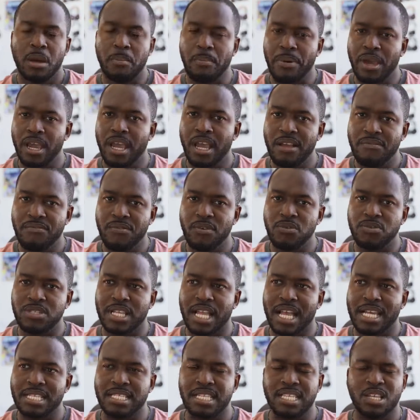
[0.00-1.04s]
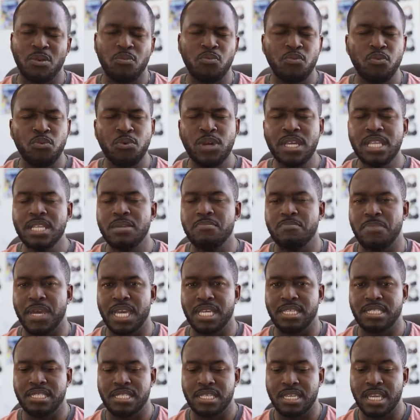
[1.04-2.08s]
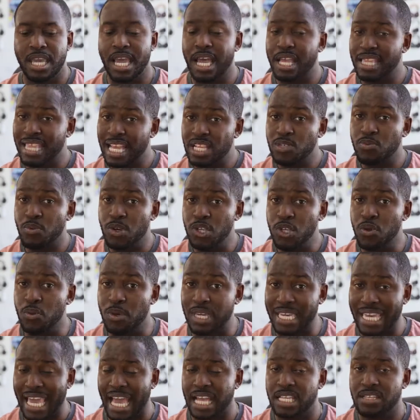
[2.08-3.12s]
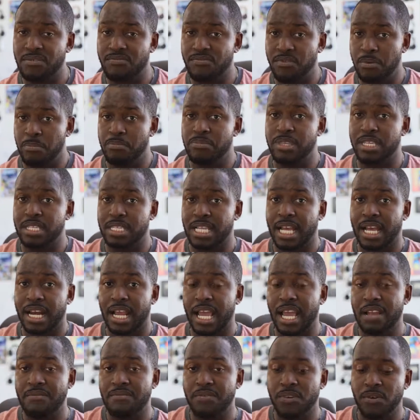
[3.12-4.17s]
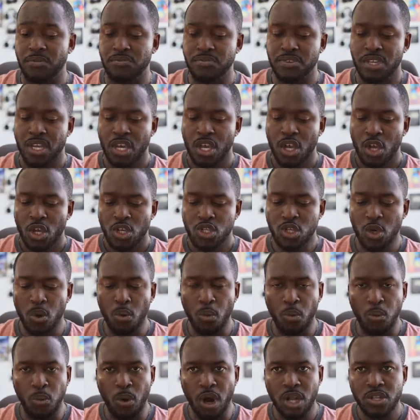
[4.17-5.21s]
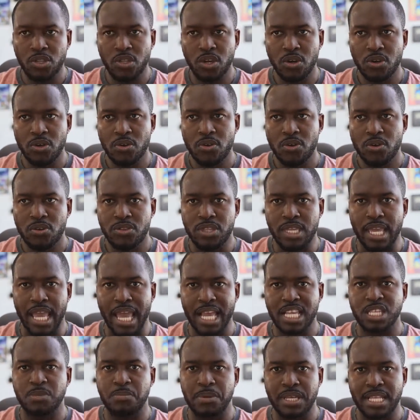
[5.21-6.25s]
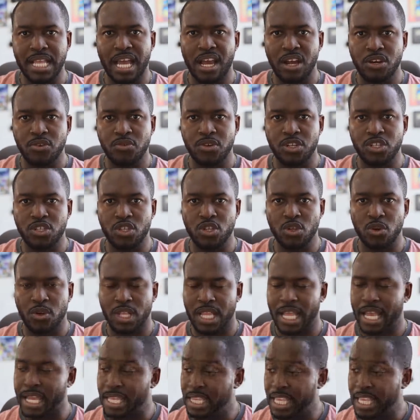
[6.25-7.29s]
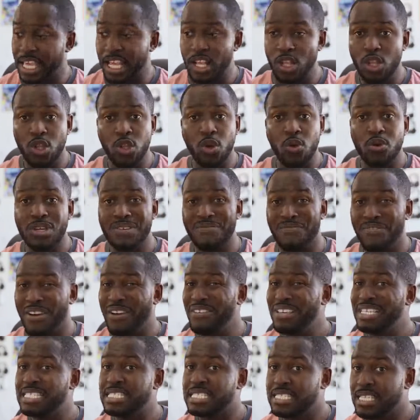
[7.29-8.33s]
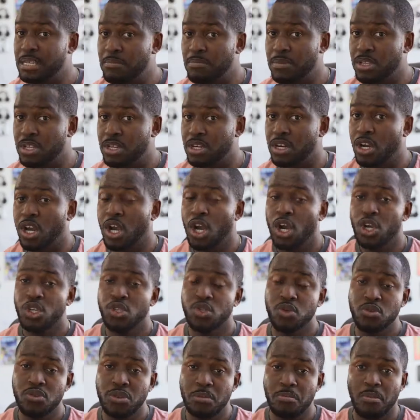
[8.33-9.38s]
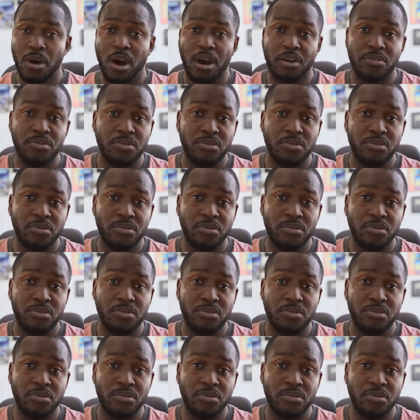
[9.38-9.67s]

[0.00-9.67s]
a pair of headphones last year that are really bassy, and that's what you get from these line of headphones. So what do the XB900 look like? They look very similar to the Mark